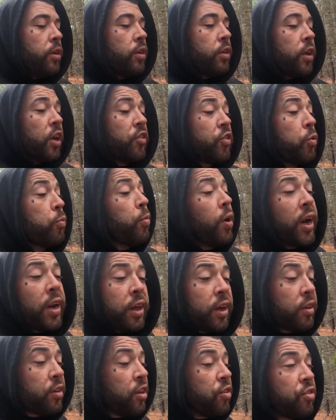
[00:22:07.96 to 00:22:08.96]
Doesn't
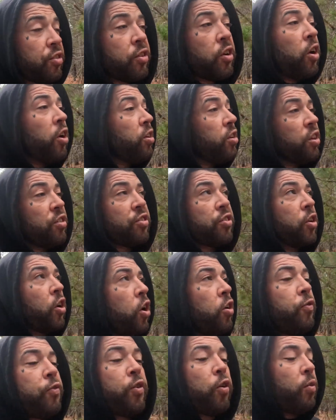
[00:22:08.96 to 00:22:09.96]
matter. There's
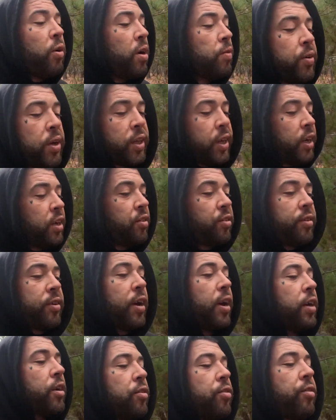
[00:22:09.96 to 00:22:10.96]
no forever these
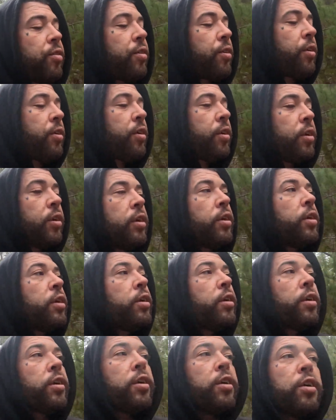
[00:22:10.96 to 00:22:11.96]
days.
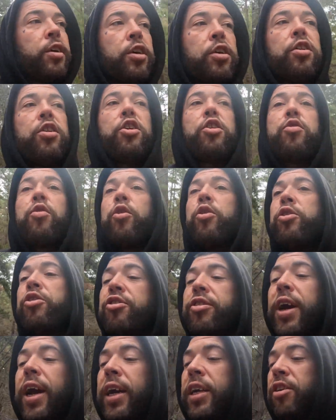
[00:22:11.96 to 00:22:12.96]
The crew
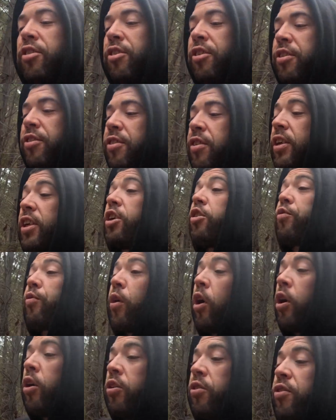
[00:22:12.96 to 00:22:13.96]
changes, it
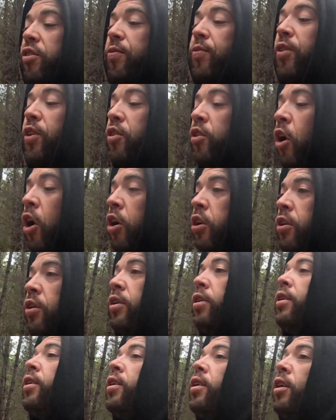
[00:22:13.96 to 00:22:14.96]
grows. If you
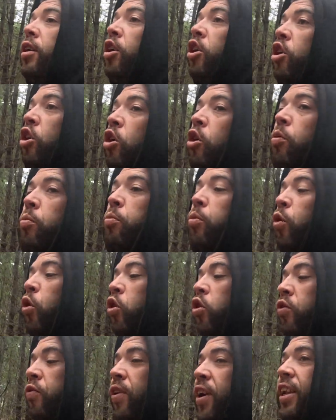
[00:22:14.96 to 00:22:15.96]
don't
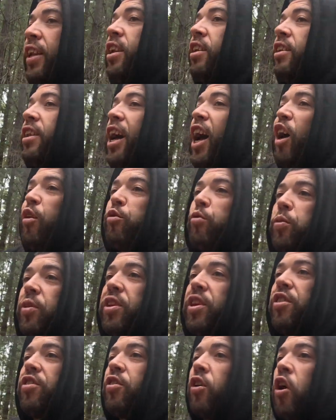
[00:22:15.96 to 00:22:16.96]
move and adapt with
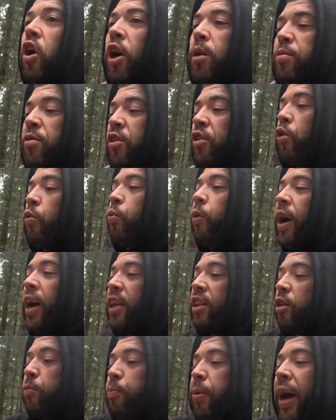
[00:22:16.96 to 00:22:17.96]
the times and the
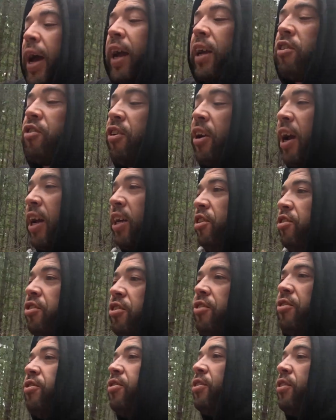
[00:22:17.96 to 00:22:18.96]
way the pack
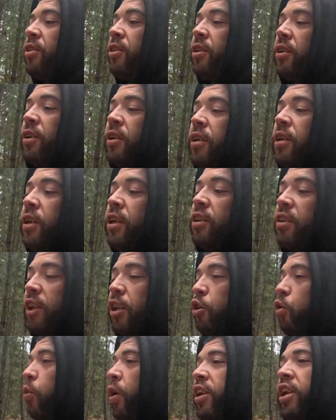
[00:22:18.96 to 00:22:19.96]
changes, then
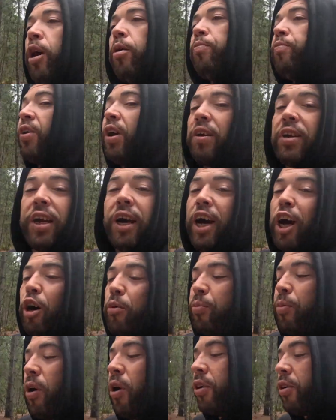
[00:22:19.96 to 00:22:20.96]
you'll end up very
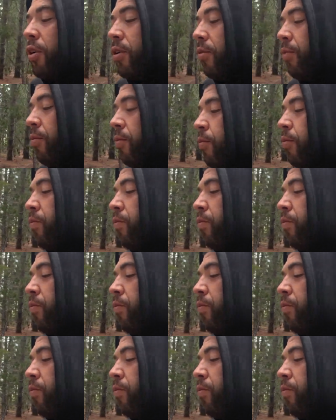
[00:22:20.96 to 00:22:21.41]
heartbroken.